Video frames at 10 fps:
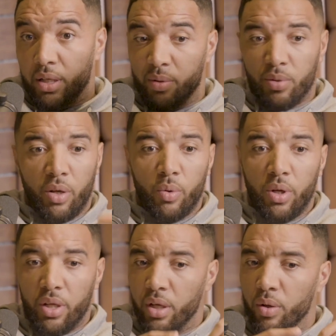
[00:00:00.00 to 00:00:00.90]
He was on
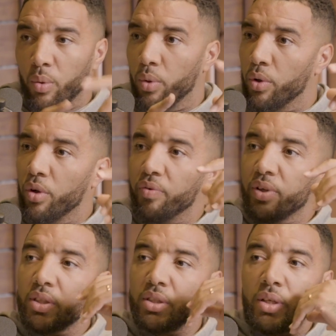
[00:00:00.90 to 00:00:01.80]
all of the All or
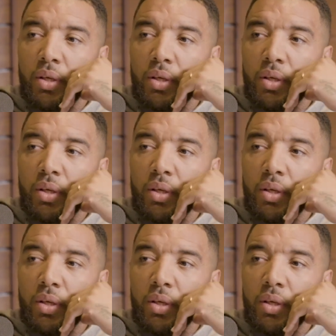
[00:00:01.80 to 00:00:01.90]
Nothings.